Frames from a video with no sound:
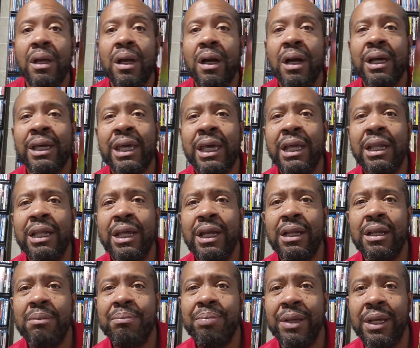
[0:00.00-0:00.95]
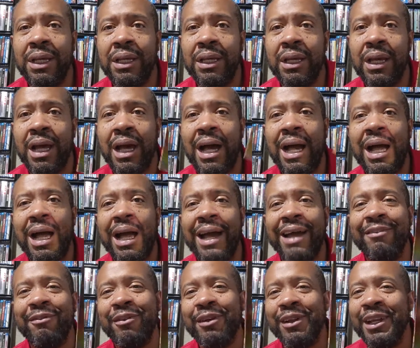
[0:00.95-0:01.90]
Akeelah and the Bee. I
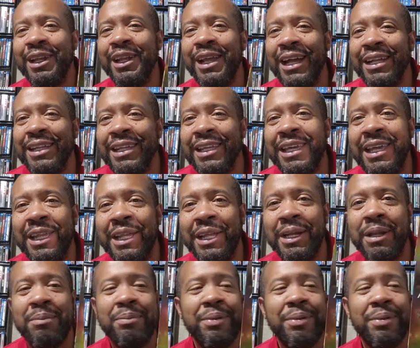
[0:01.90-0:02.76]
really like Akeelah and the